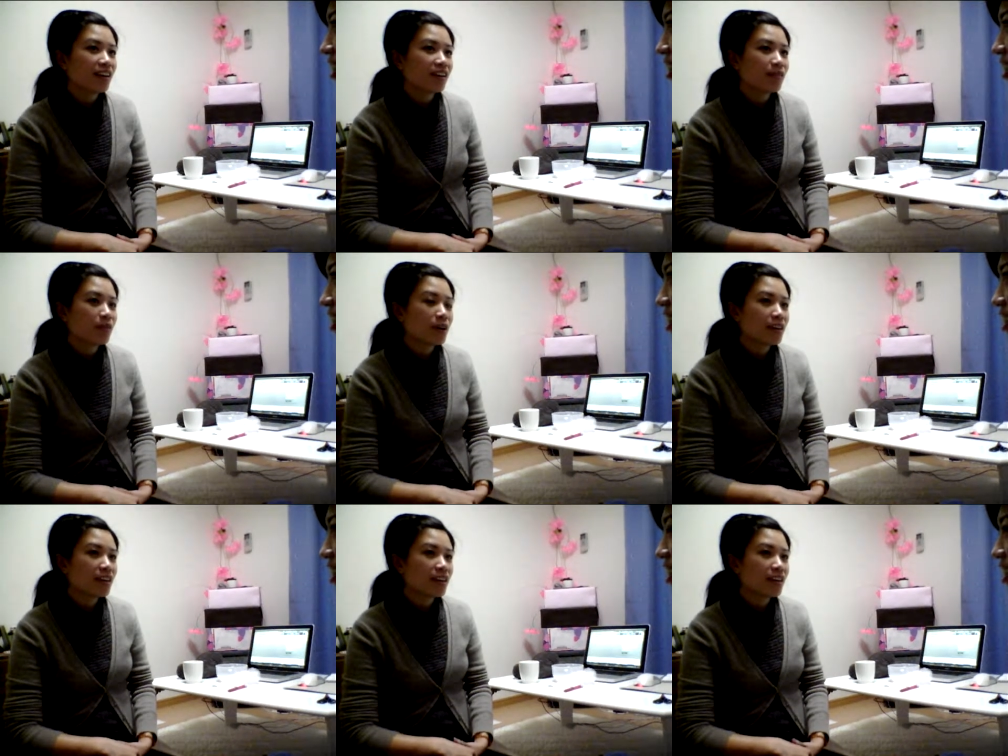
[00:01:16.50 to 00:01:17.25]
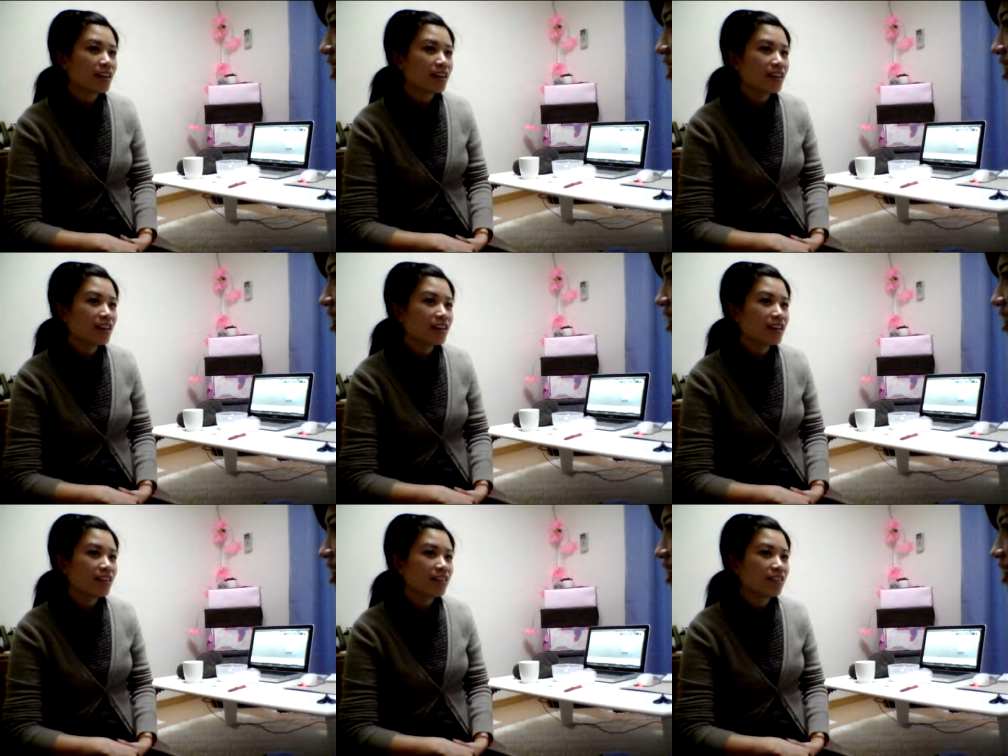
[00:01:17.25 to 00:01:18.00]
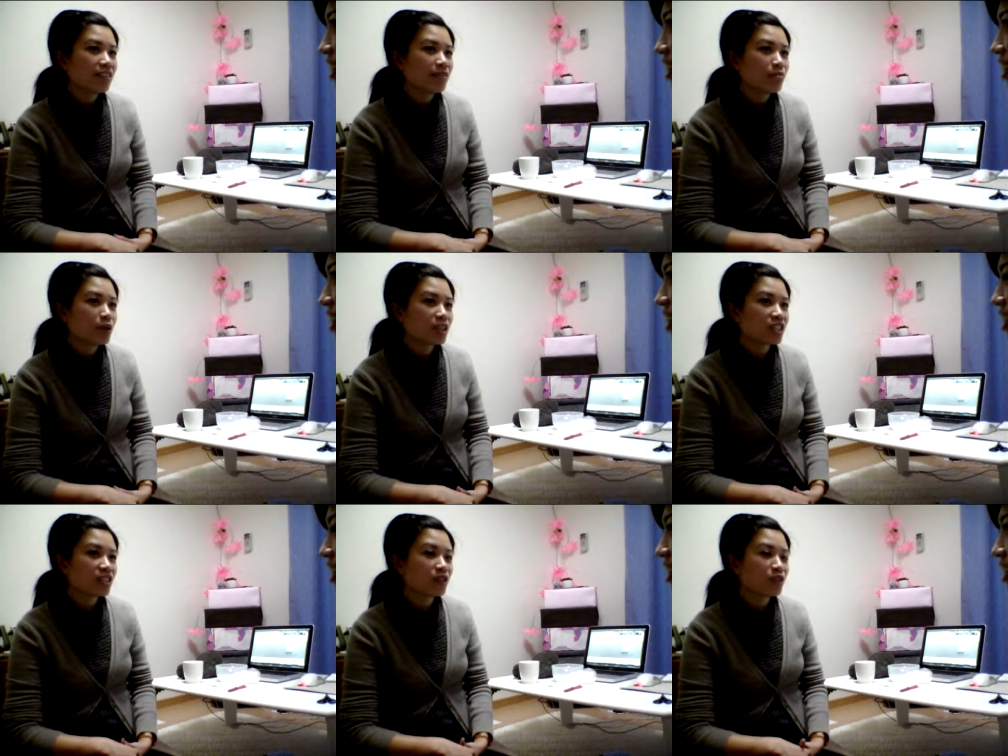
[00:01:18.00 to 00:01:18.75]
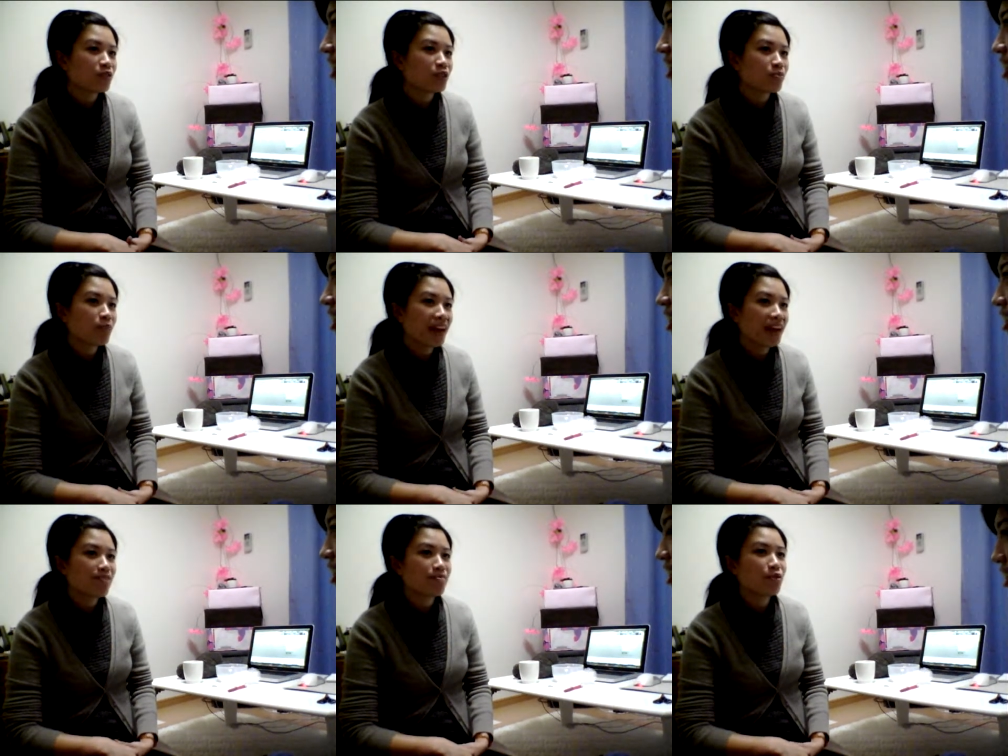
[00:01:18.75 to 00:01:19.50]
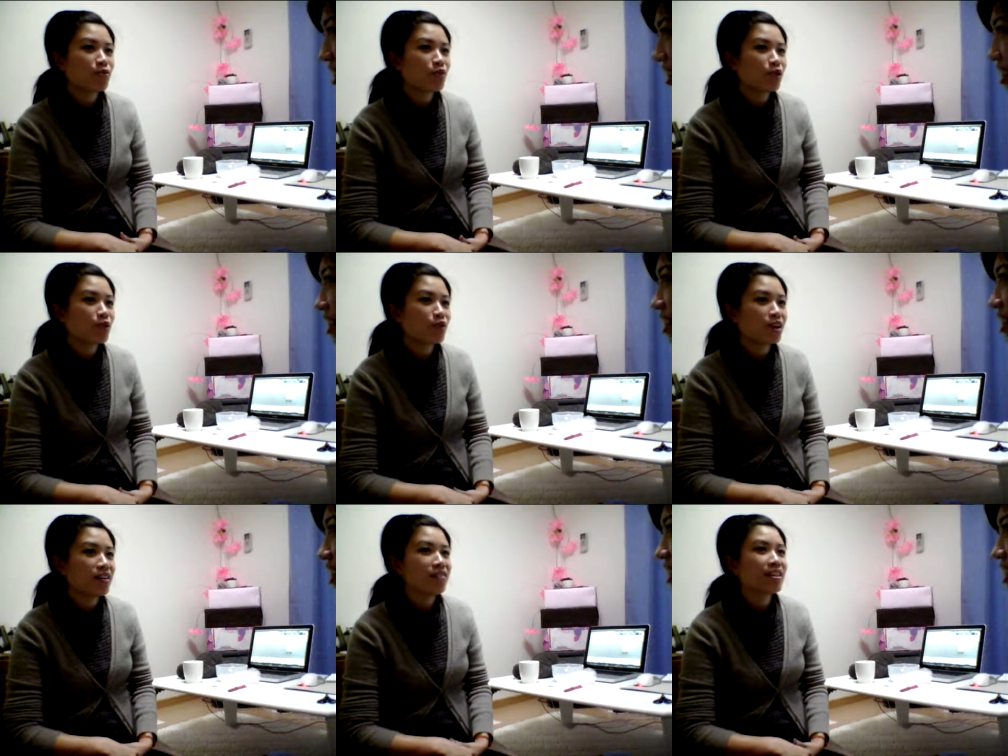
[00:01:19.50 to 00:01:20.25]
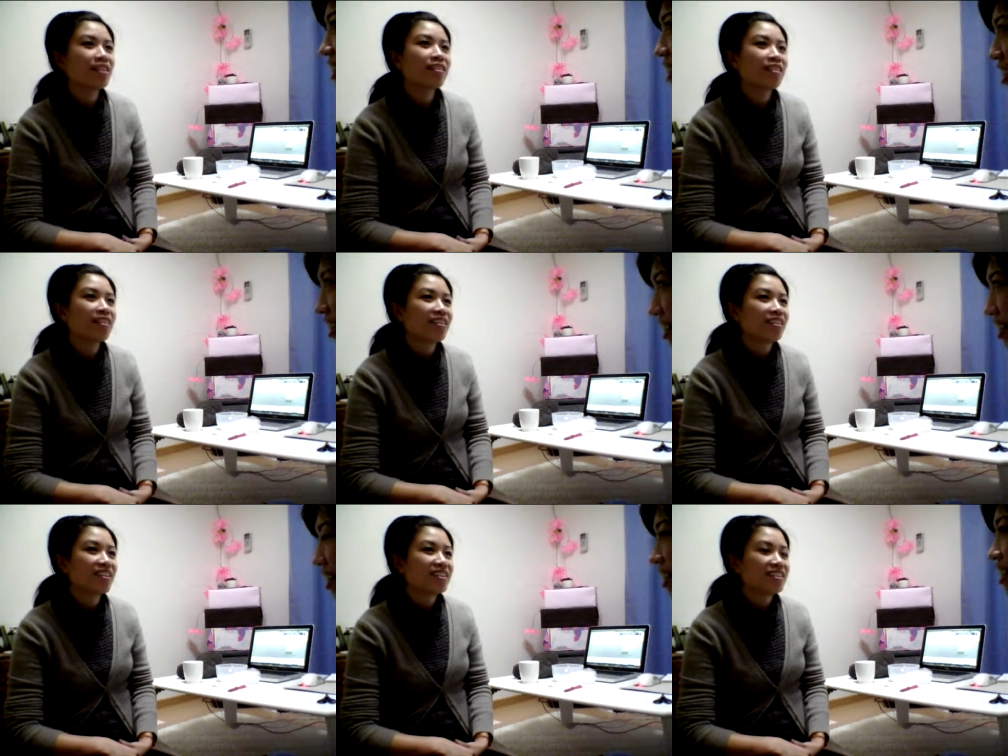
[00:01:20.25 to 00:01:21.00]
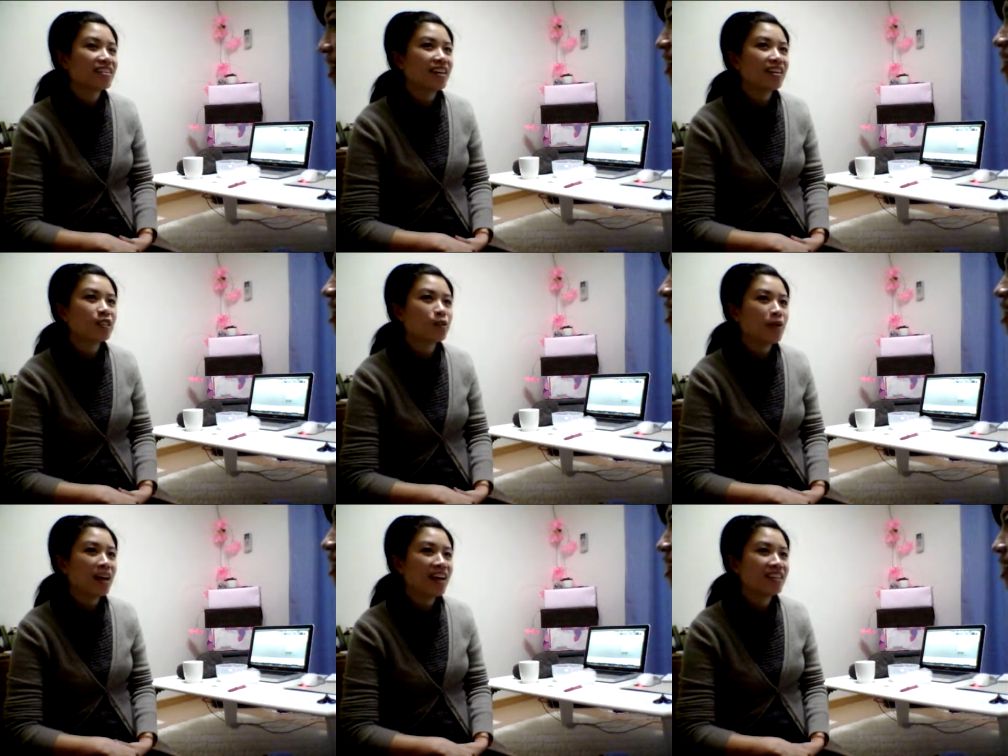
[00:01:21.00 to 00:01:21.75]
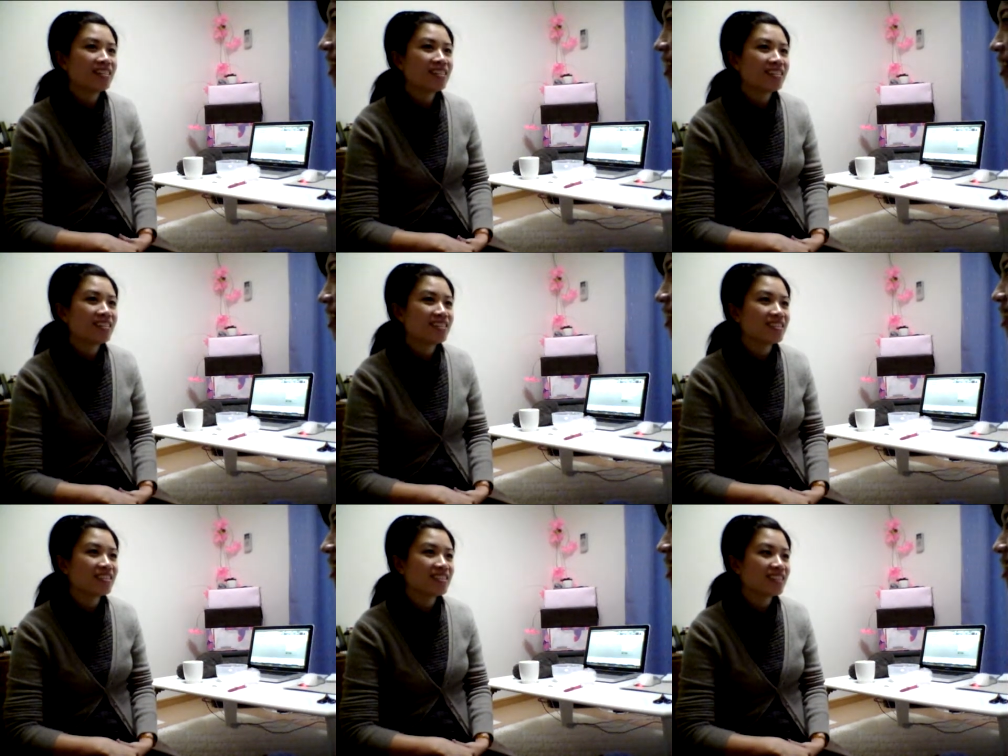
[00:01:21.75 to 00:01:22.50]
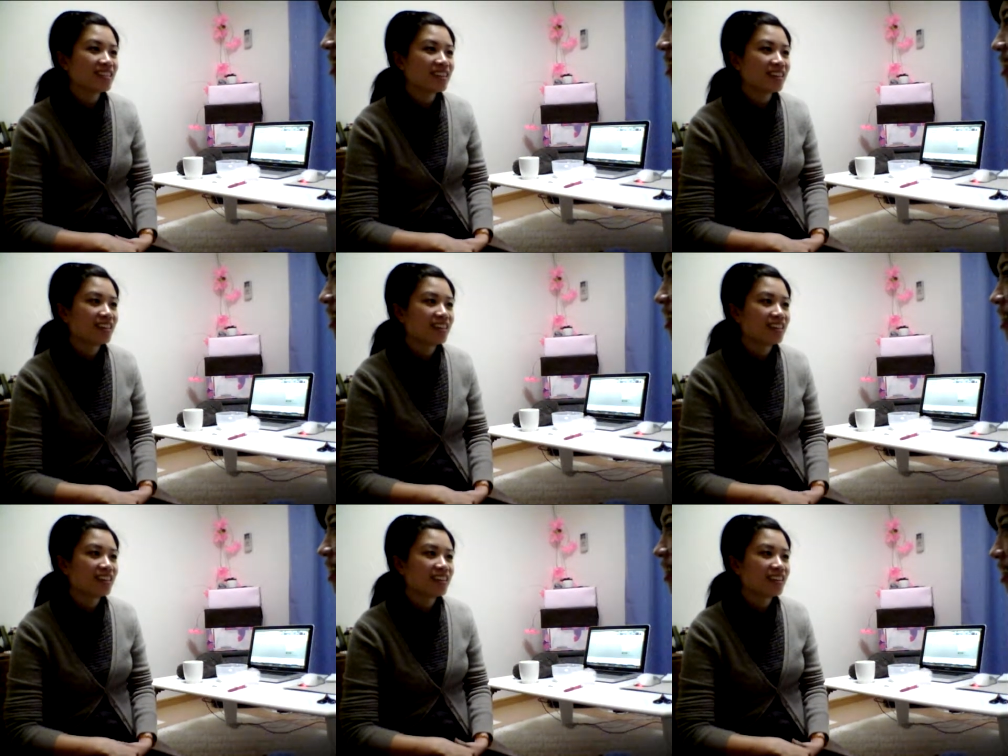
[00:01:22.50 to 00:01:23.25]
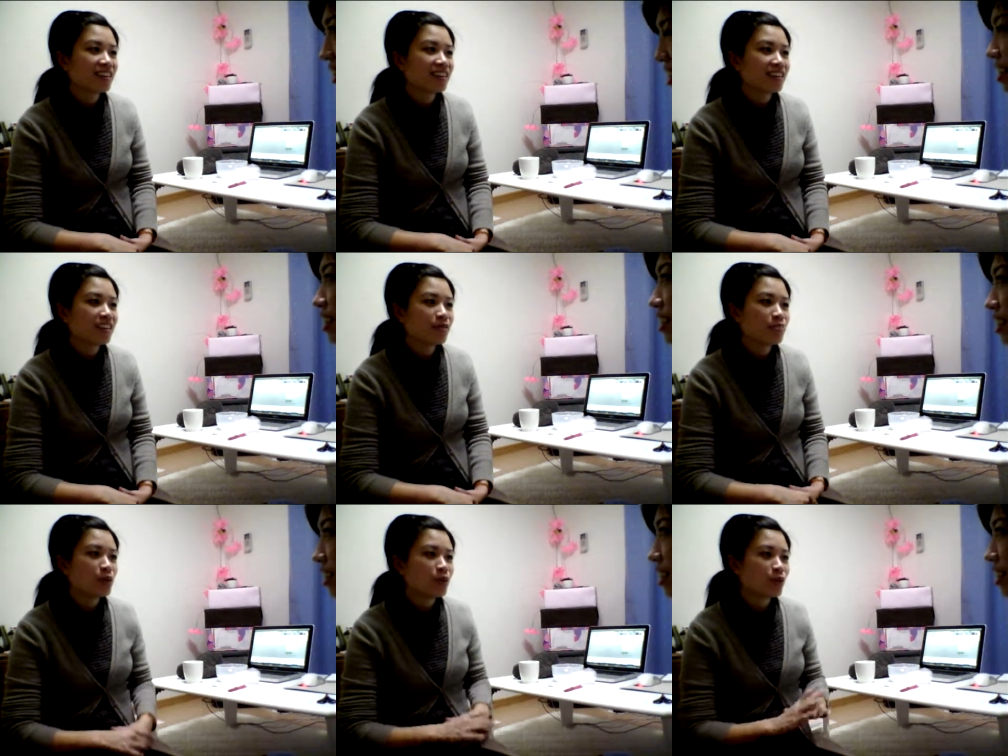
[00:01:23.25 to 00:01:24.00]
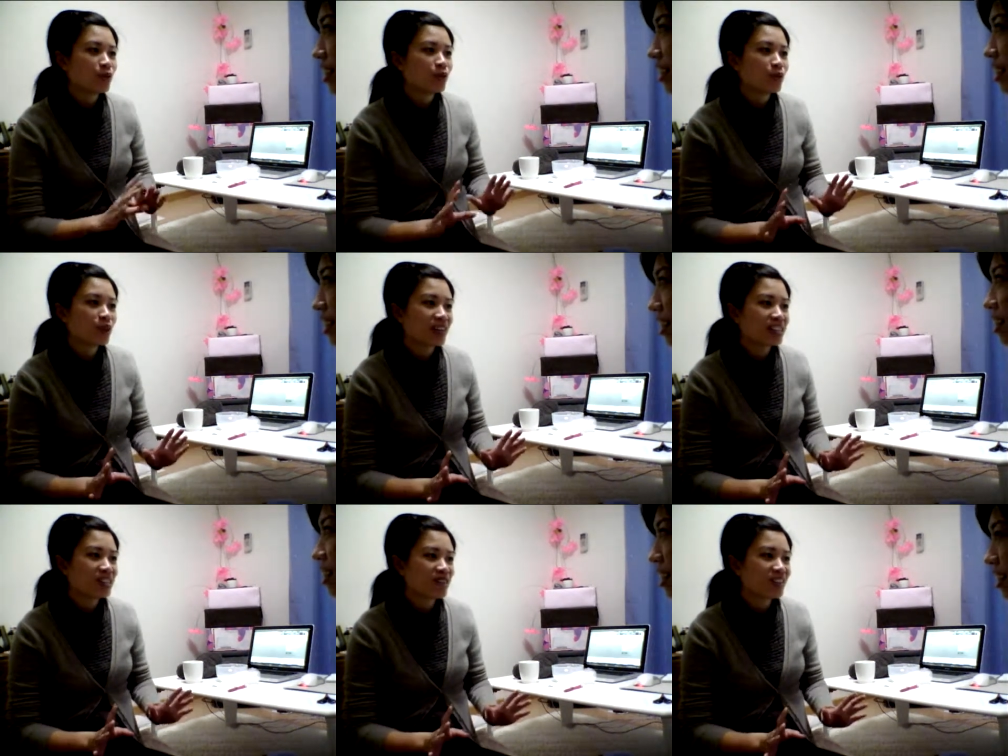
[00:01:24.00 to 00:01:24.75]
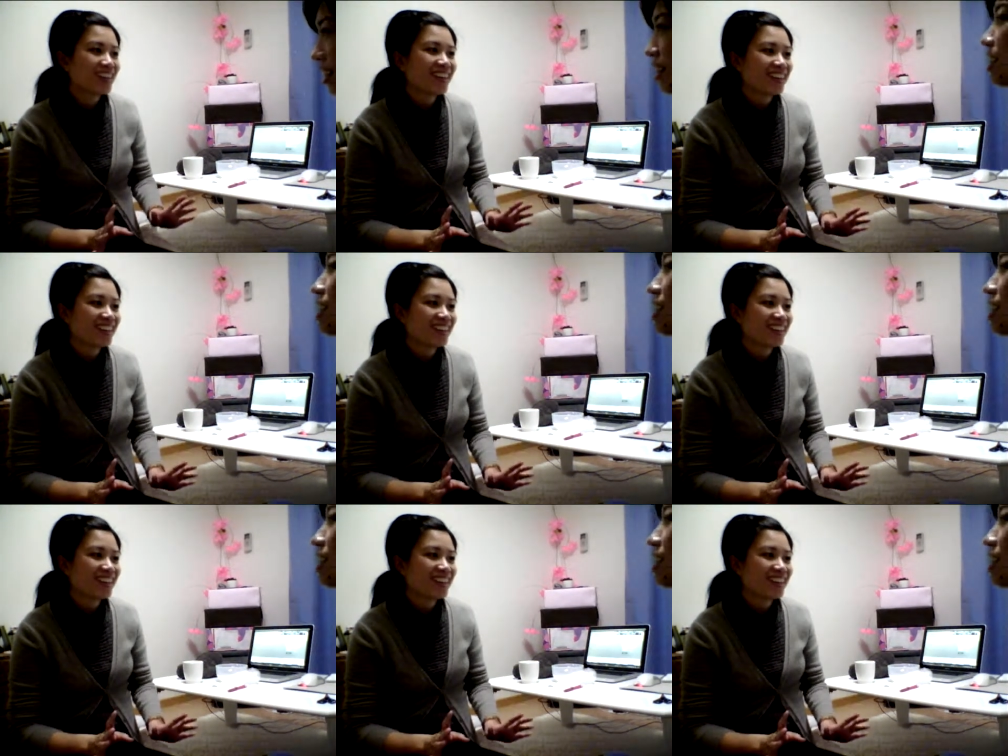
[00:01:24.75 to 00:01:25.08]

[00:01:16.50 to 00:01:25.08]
My impression of Japan before arriving is that Japan is a beautiful country.